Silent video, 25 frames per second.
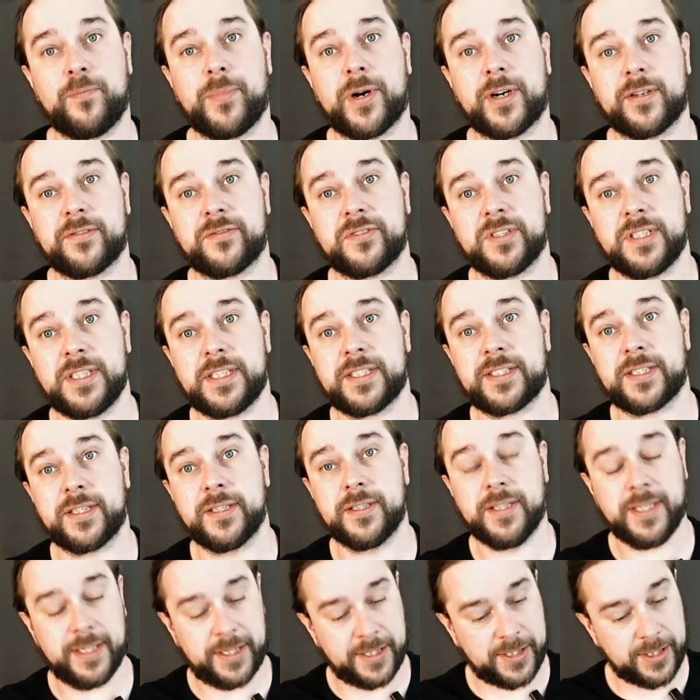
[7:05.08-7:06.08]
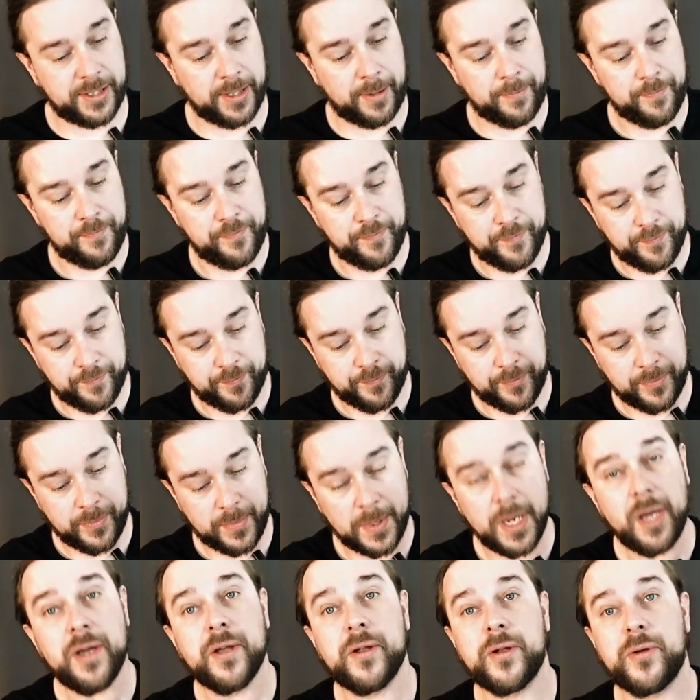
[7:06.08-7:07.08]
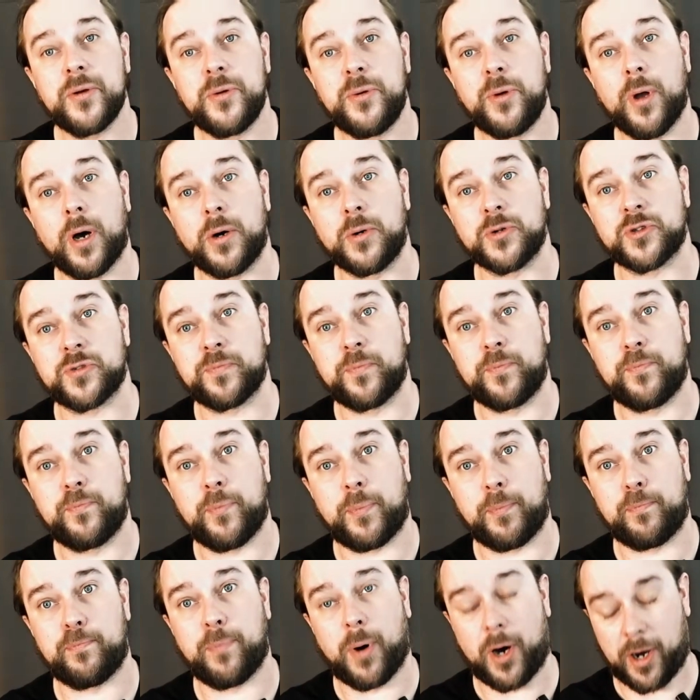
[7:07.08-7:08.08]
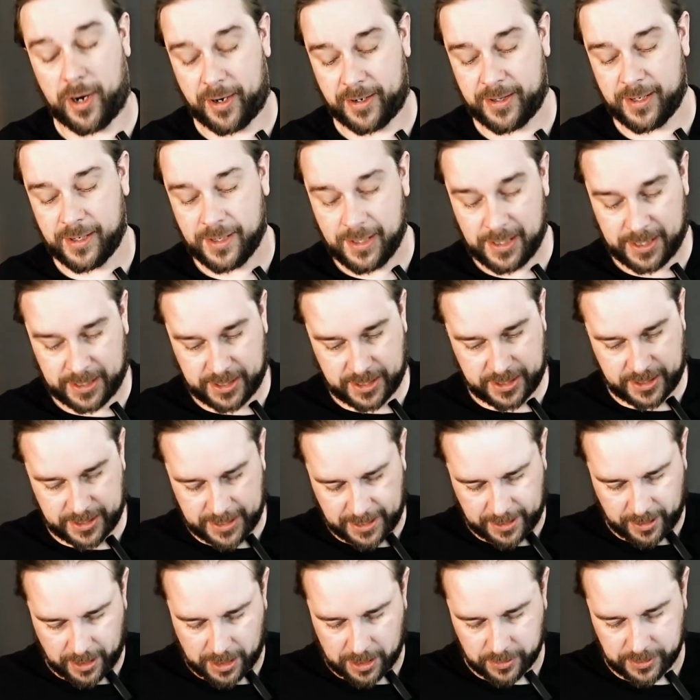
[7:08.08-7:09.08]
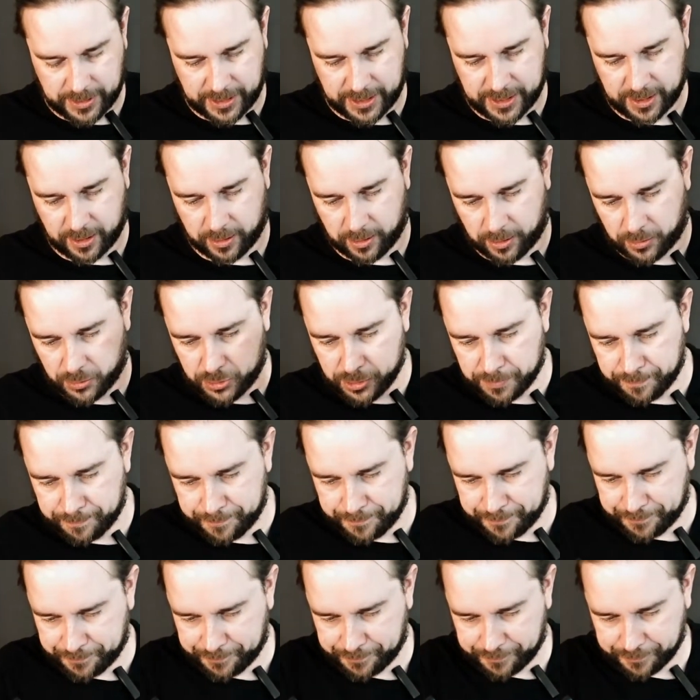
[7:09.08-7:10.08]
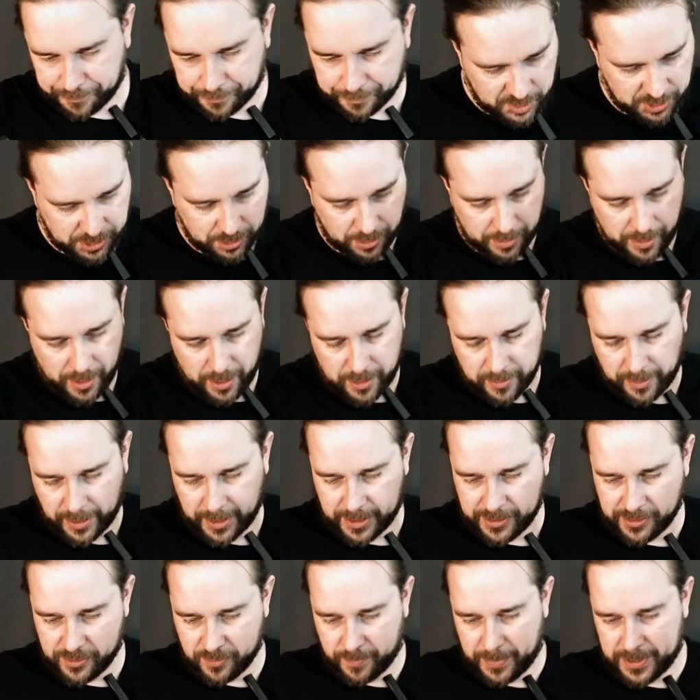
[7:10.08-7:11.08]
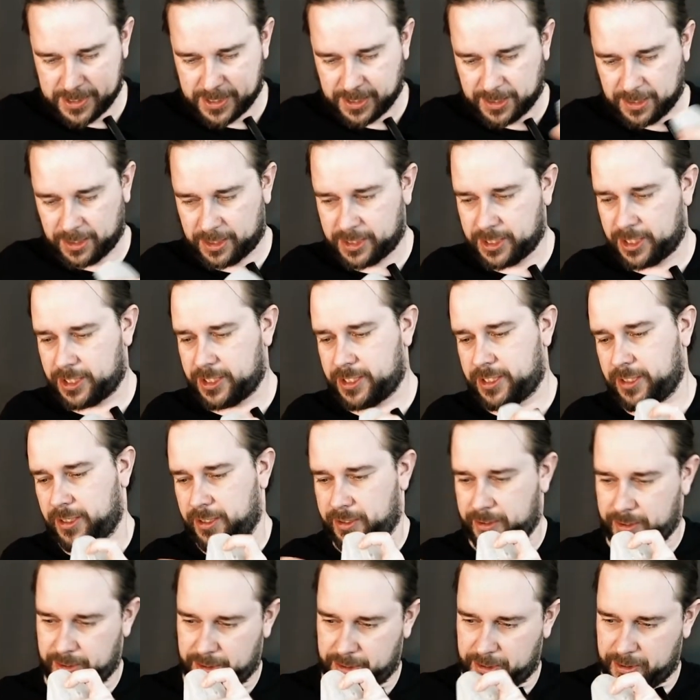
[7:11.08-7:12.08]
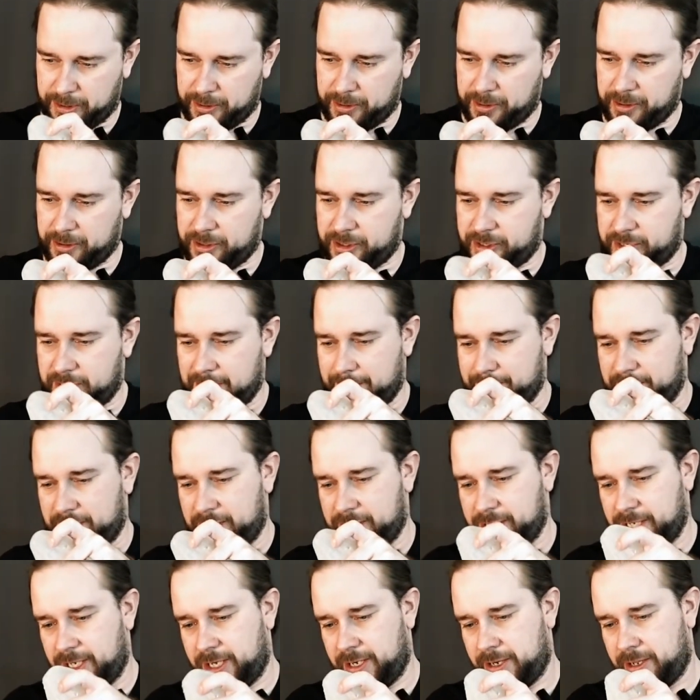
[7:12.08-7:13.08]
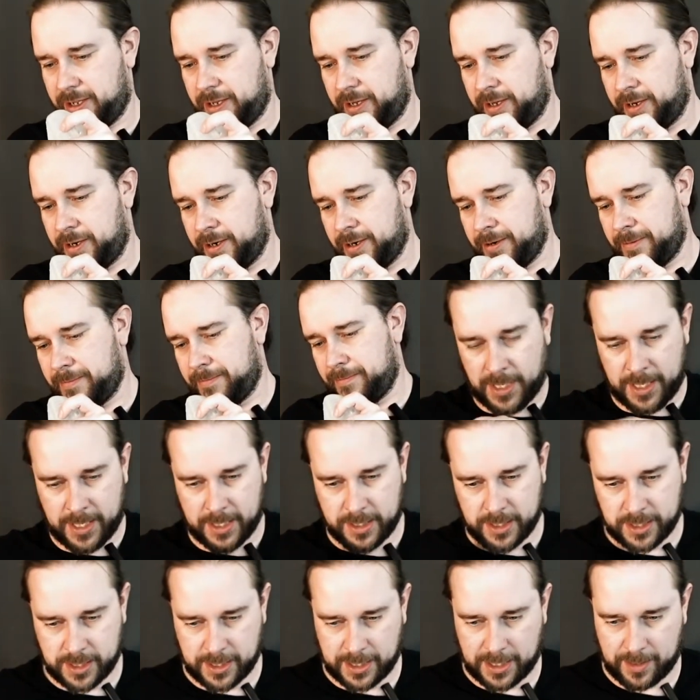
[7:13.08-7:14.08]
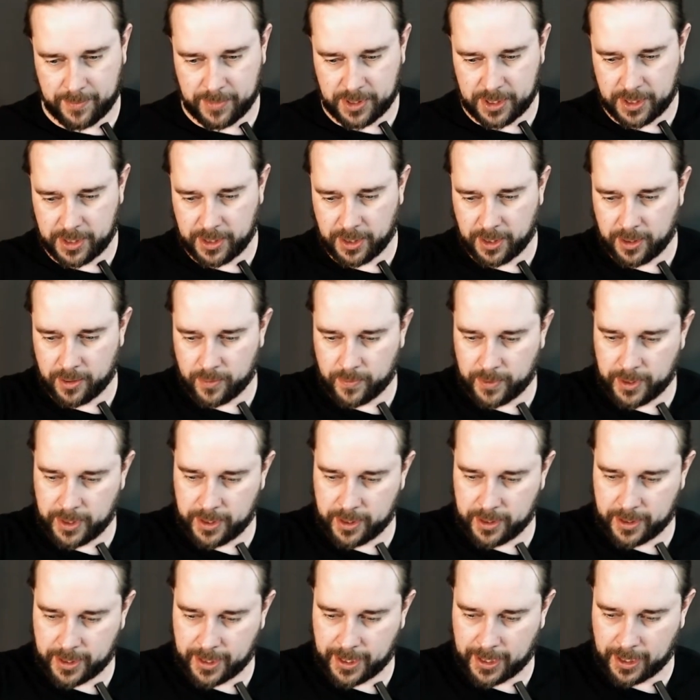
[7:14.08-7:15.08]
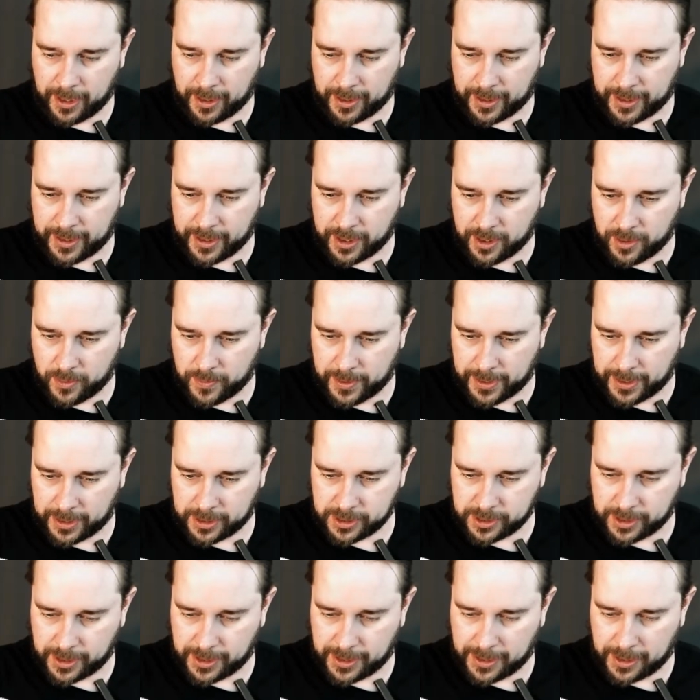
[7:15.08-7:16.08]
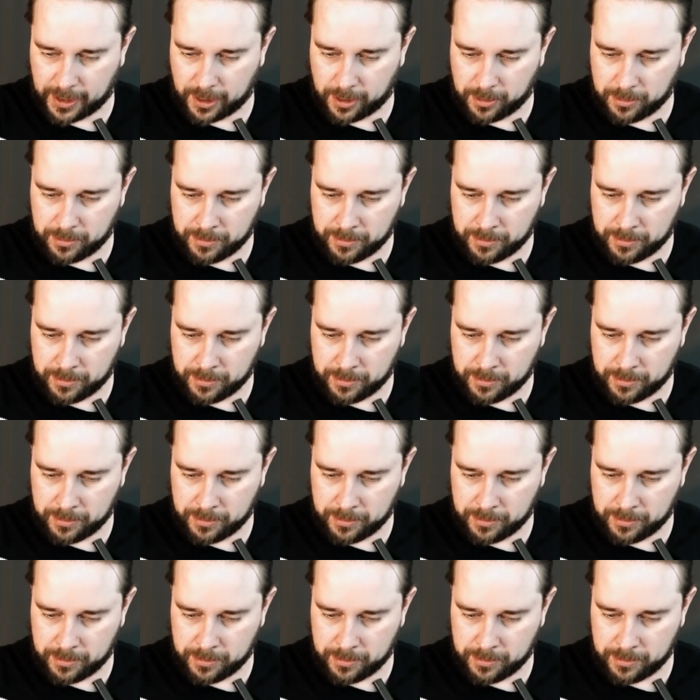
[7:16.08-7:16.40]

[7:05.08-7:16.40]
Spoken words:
part of the test, there's the nose part. Let's check how this goes. So, okay, so basically just jam this in here. And same thing, you inhale and you exhale.